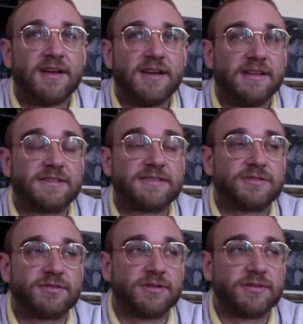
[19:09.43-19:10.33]
It's
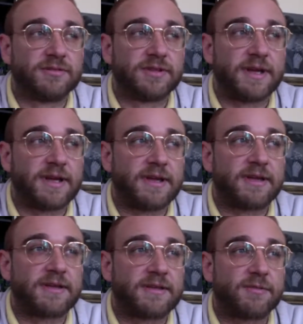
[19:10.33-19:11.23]
true.
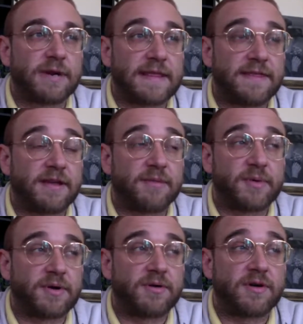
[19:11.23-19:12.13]
Like when I think
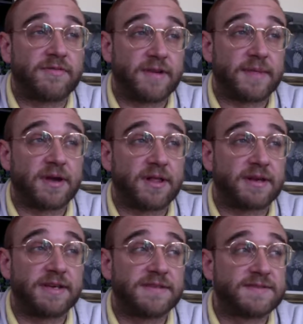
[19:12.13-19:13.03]
about family
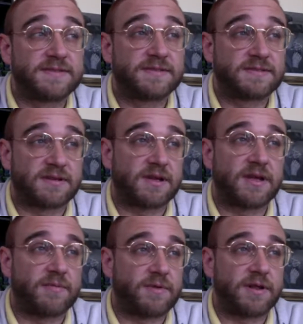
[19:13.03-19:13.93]
holidays,
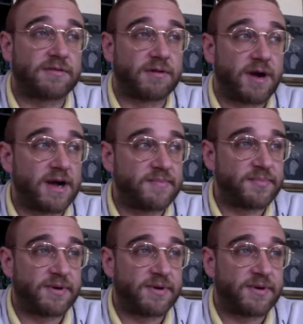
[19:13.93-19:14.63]
I want to throw up.